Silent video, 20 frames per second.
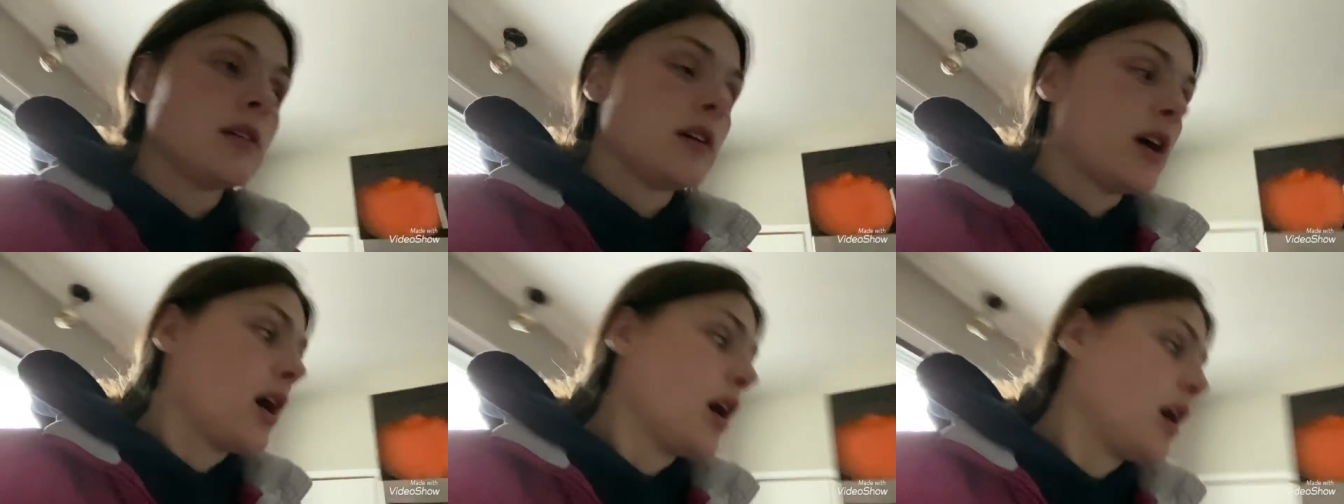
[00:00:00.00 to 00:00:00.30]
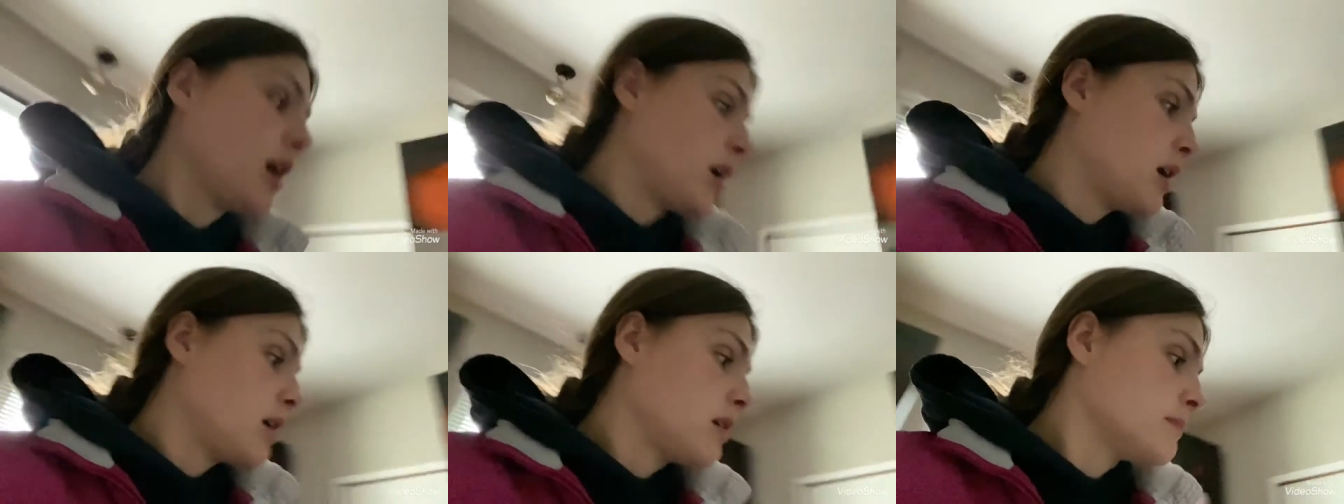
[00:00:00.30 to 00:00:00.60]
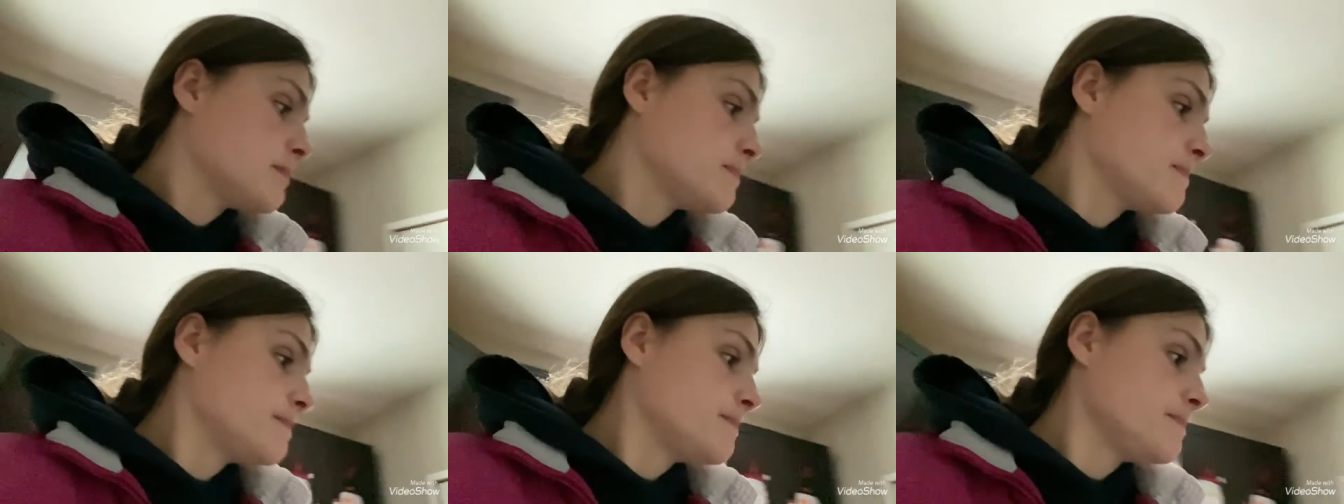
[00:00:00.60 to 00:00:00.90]

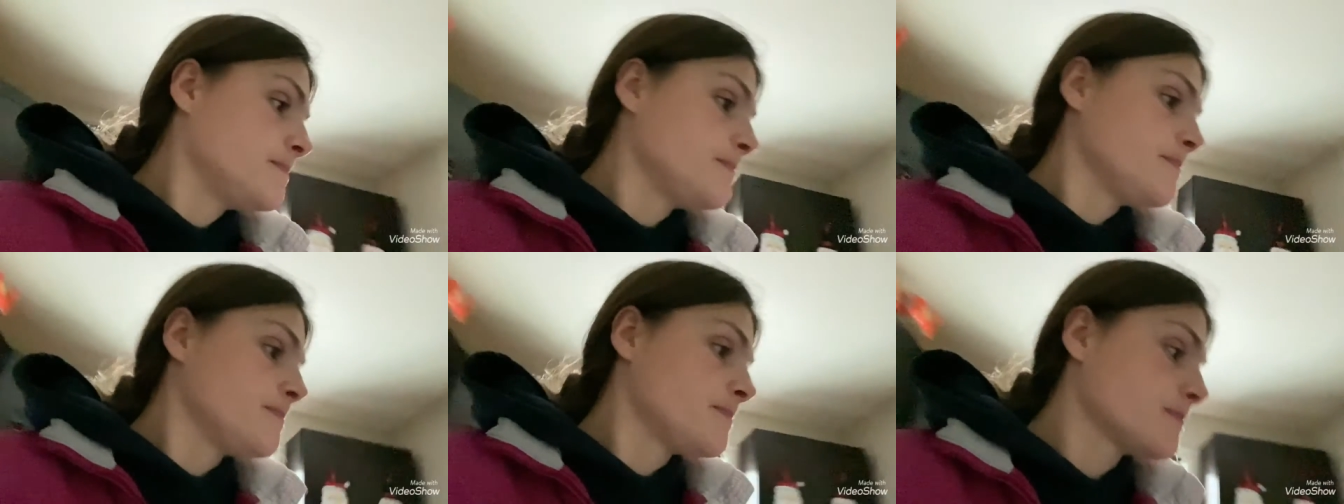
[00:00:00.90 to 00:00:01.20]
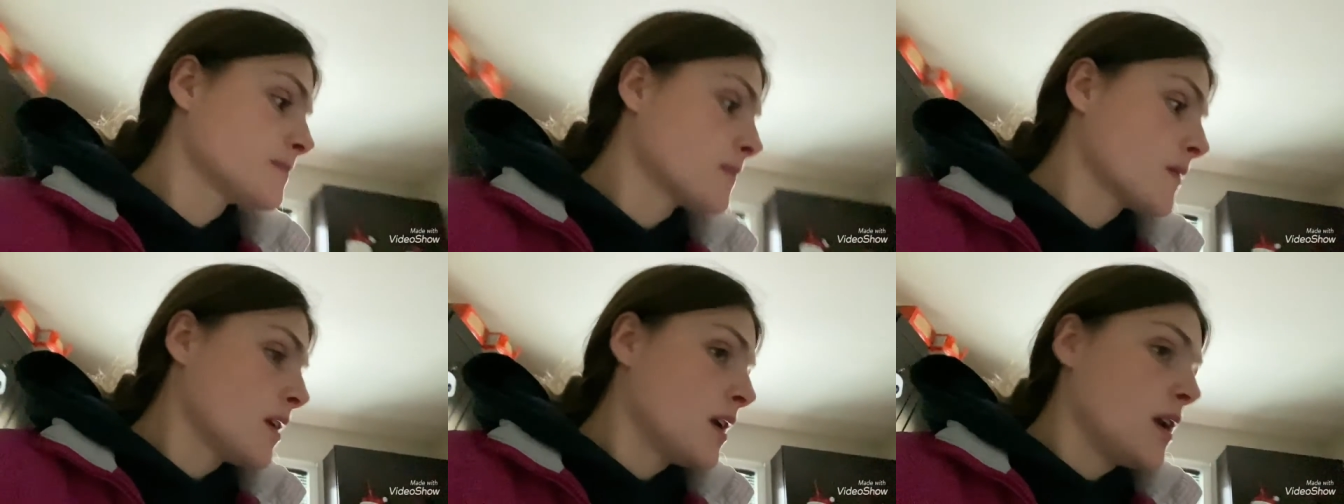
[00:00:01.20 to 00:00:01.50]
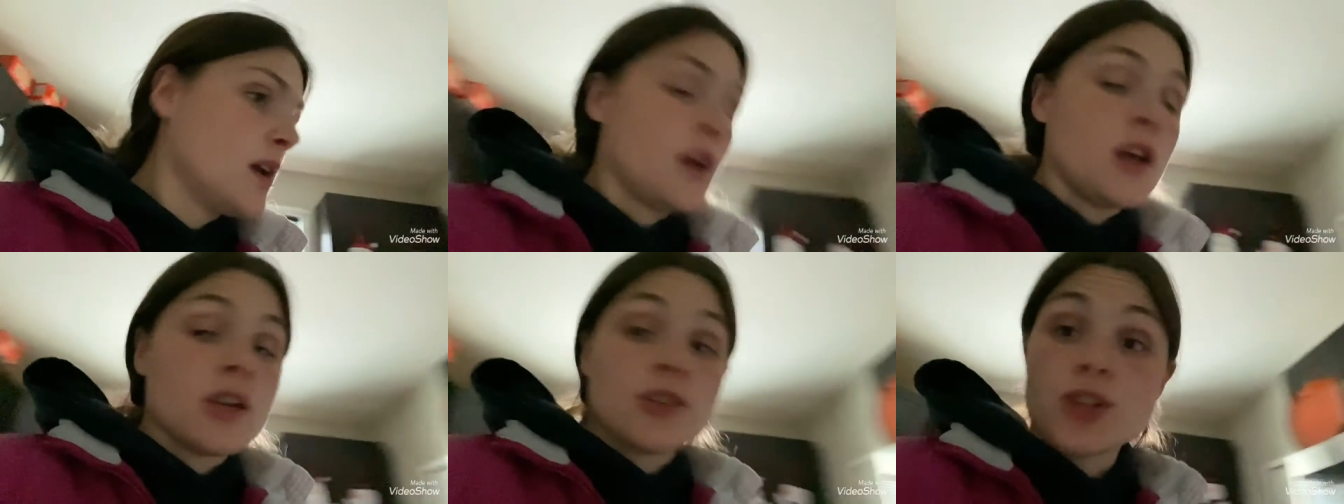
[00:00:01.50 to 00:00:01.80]
Um,
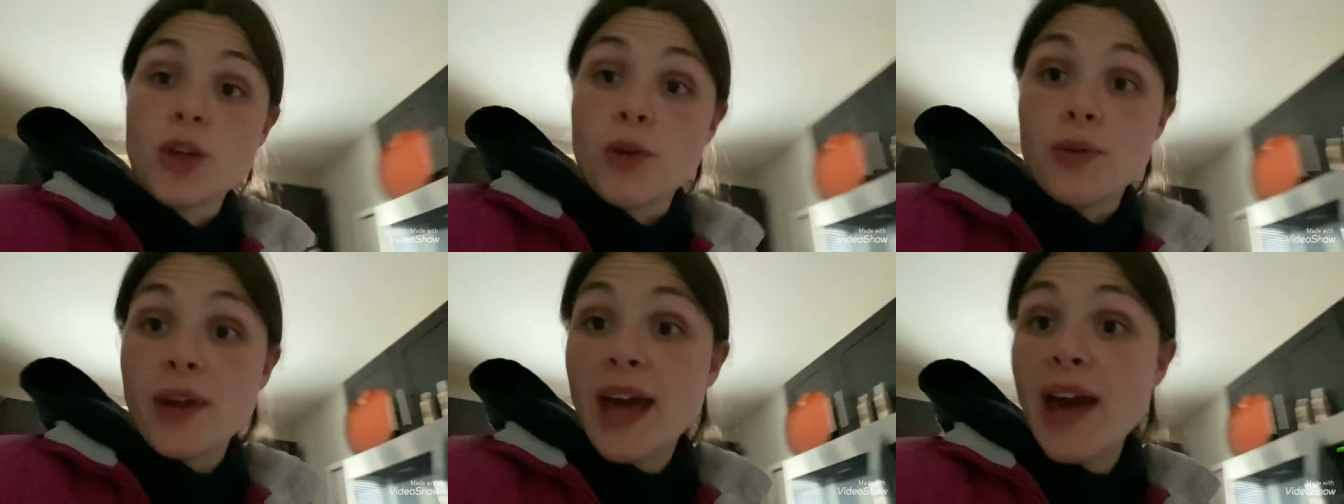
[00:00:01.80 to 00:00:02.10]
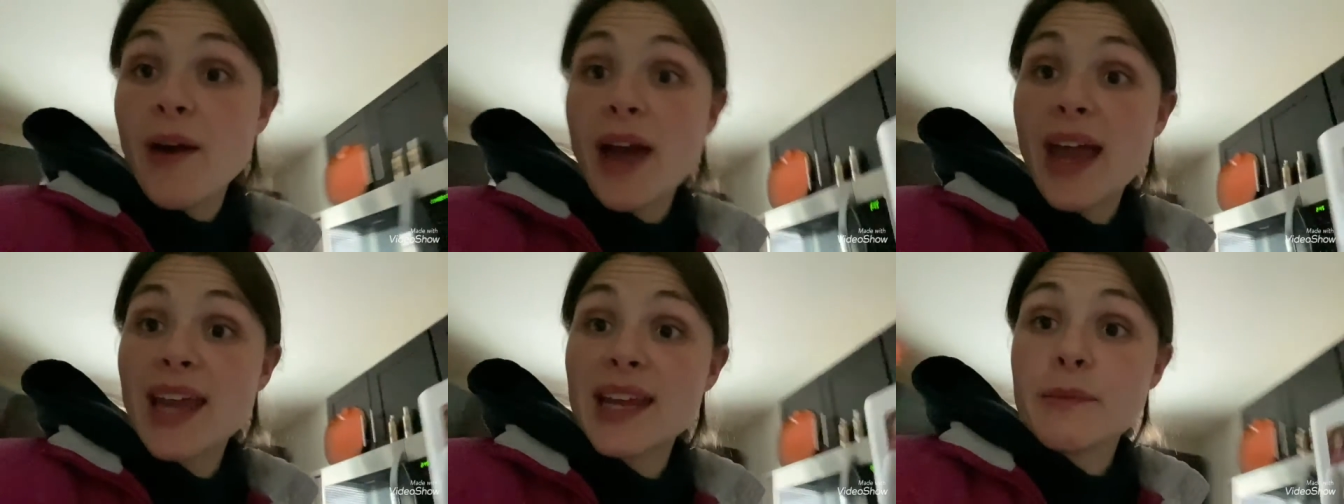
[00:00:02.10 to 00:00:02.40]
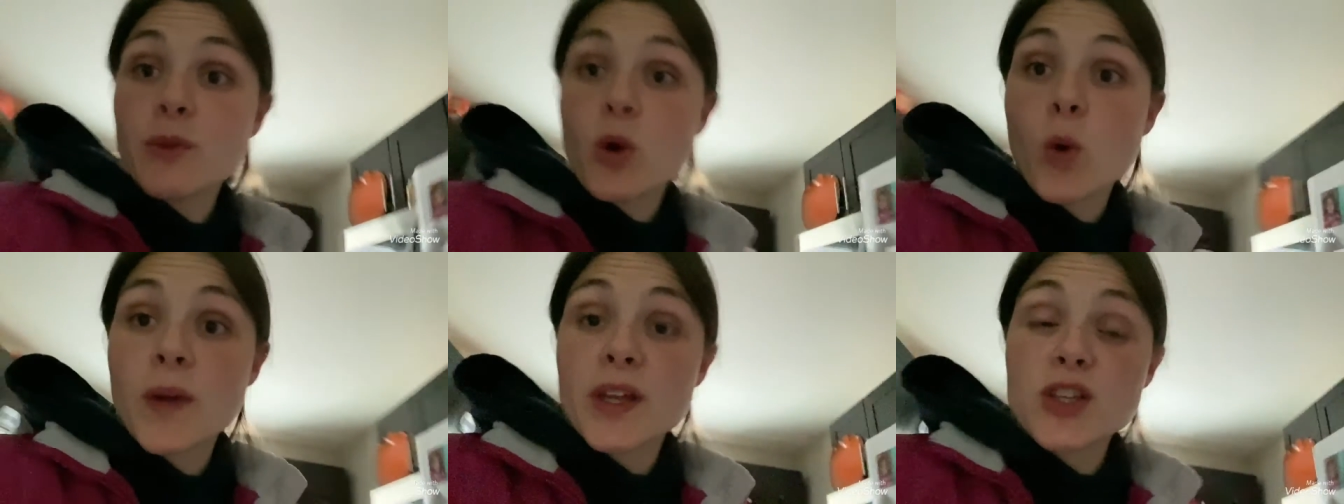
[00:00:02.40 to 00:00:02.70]
so now I
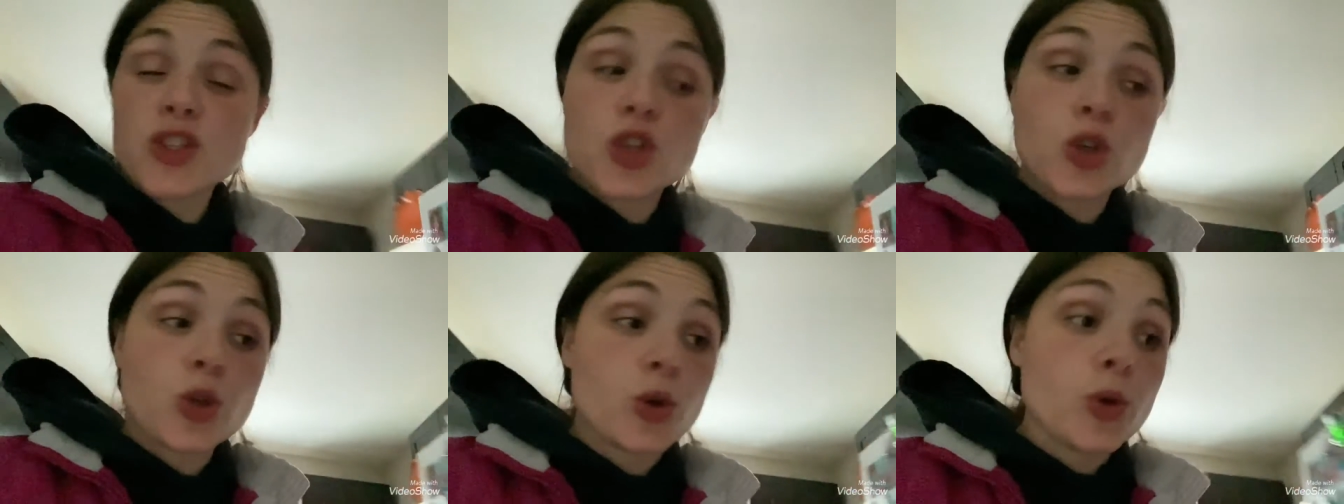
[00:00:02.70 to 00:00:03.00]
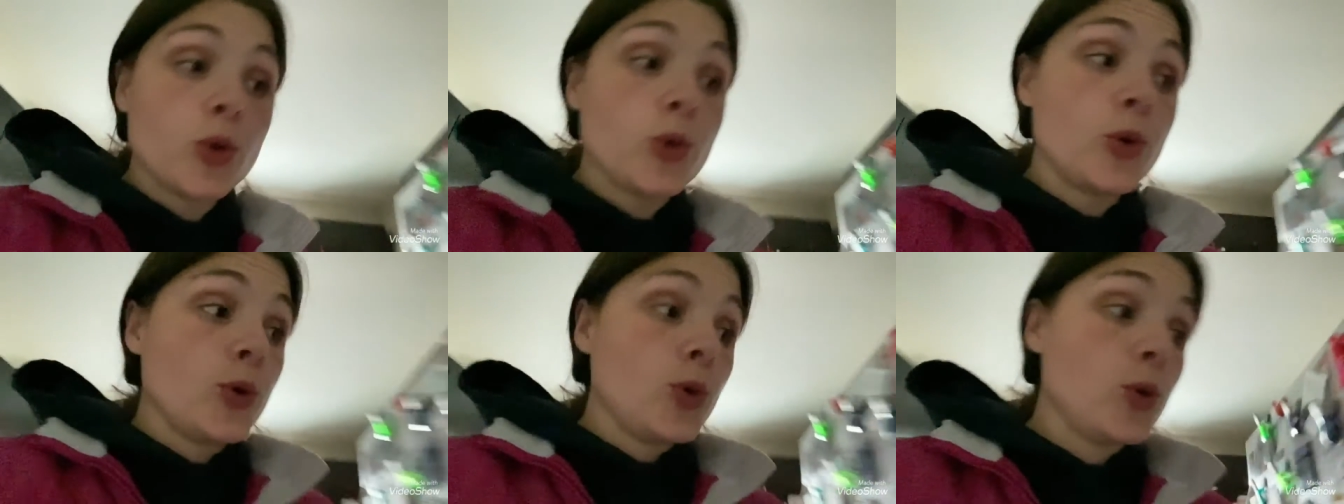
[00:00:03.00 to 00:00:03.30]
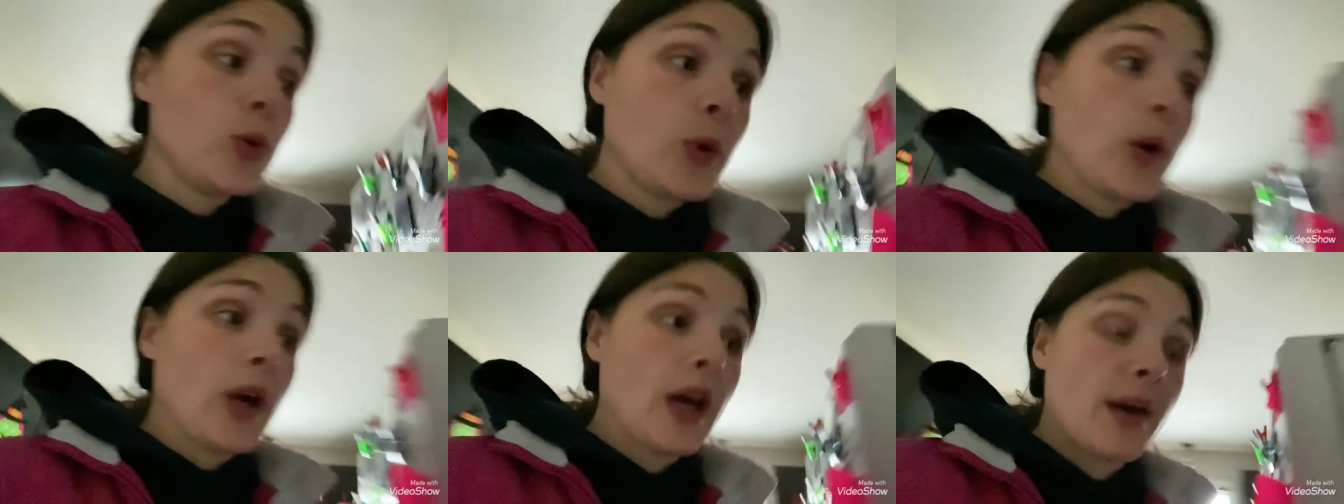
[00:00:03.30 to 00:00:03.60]
am going
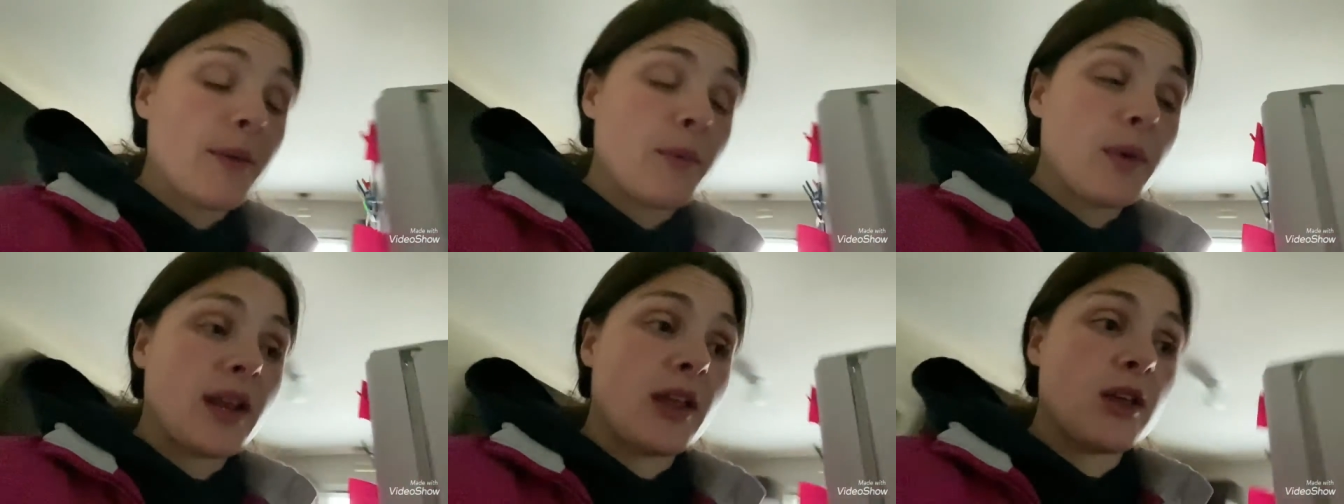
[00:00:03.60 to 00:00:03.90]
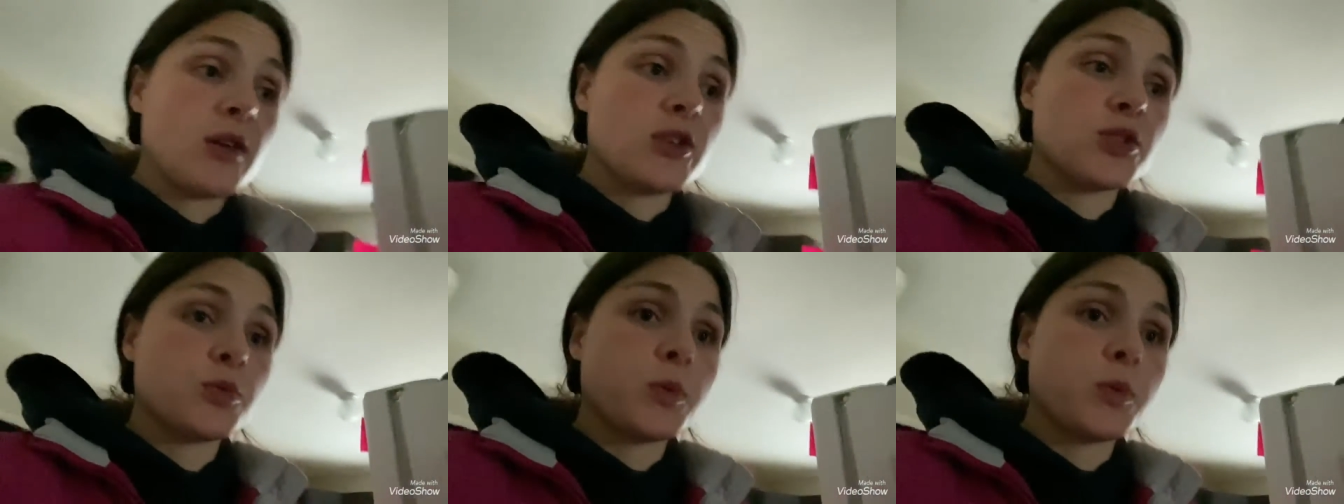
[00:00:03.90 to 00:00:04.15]
to, what else